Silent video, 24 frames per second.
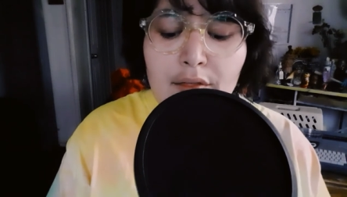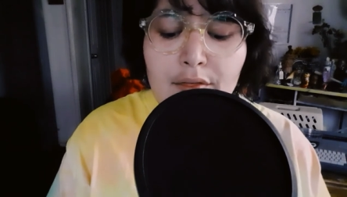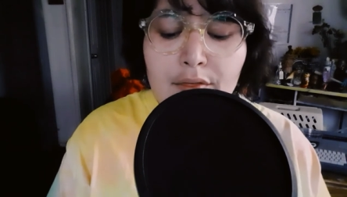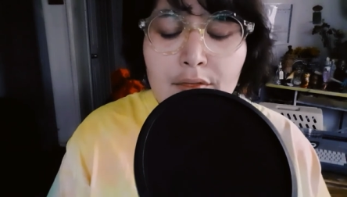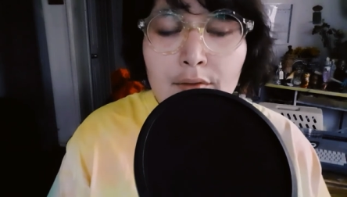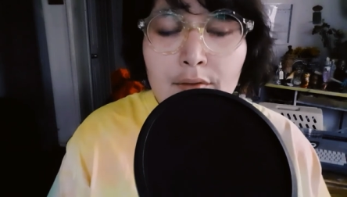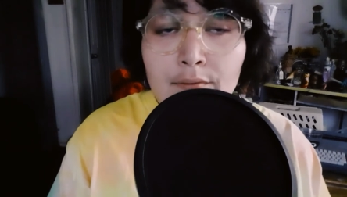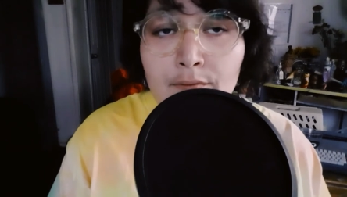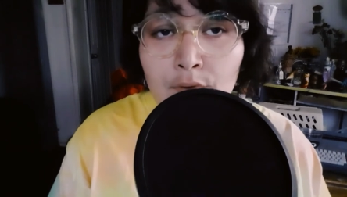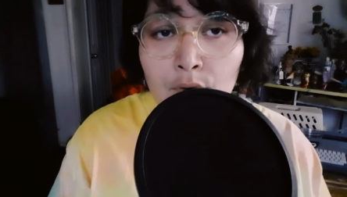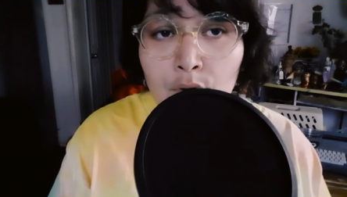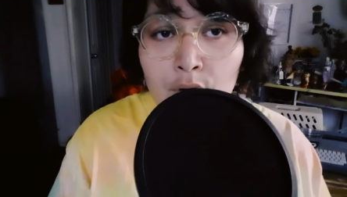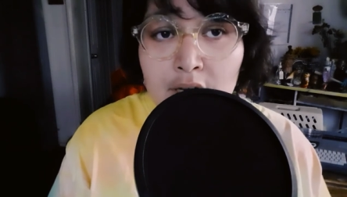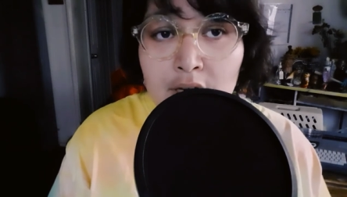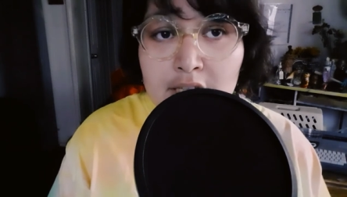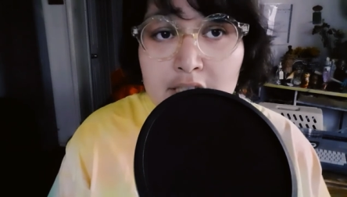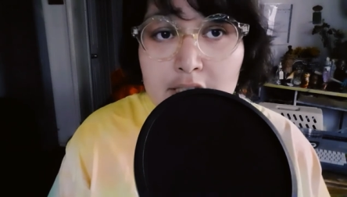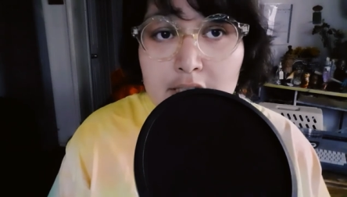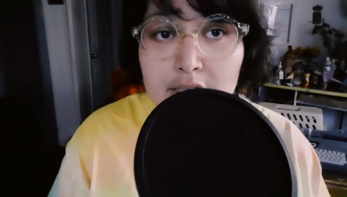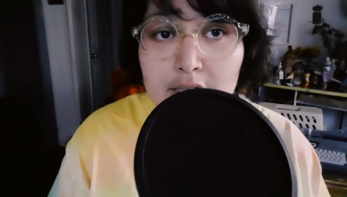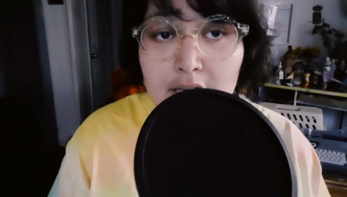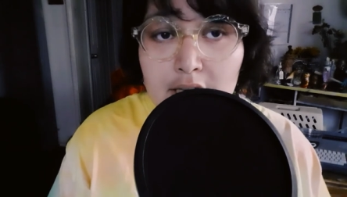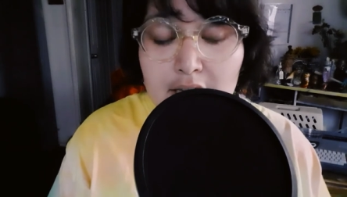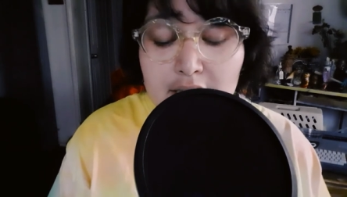the
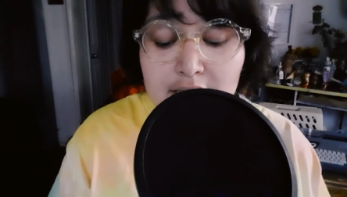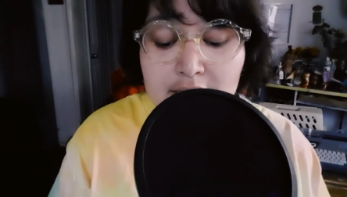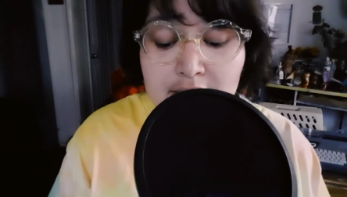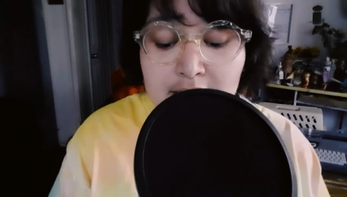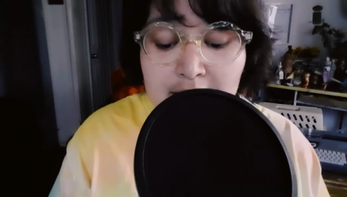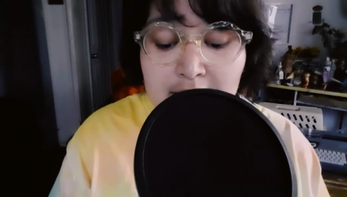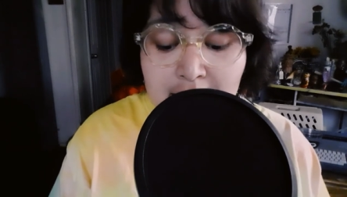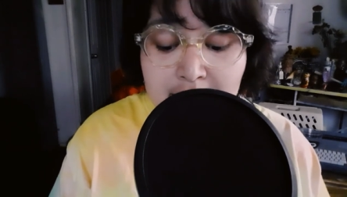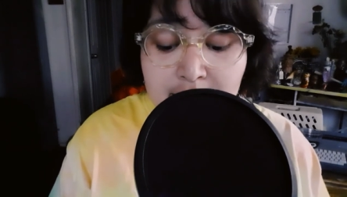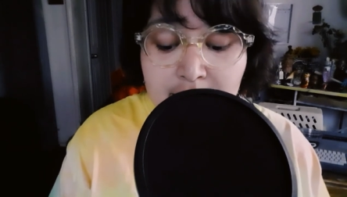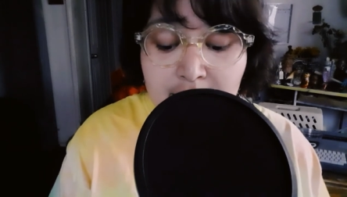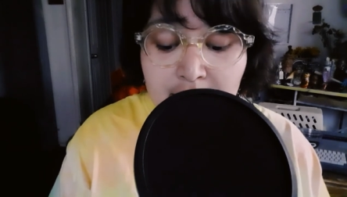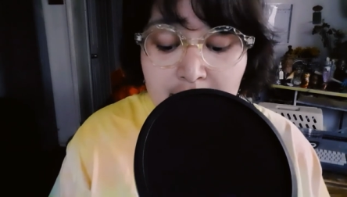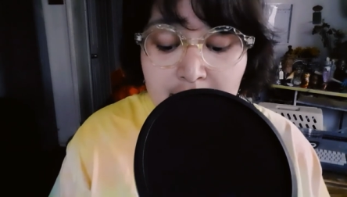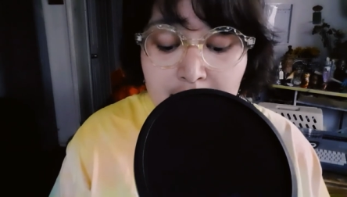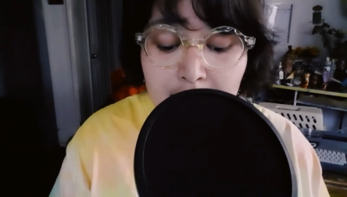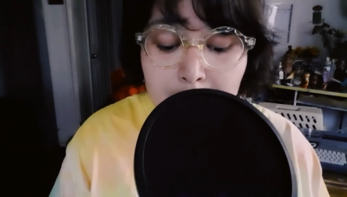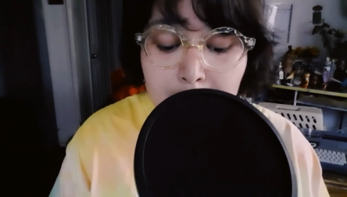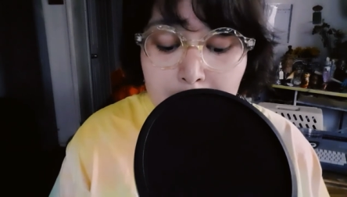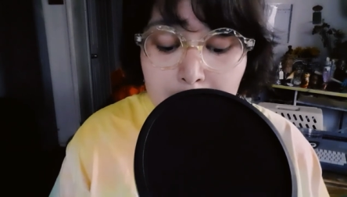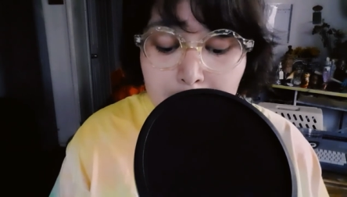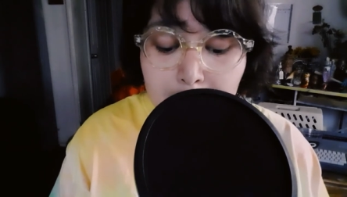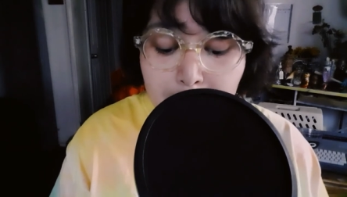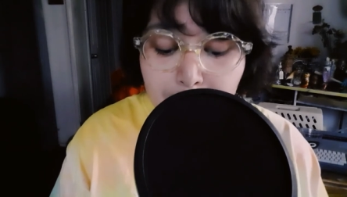voice said to
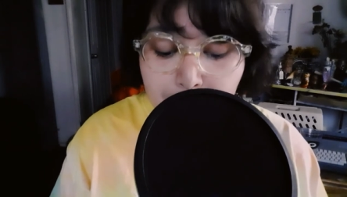him,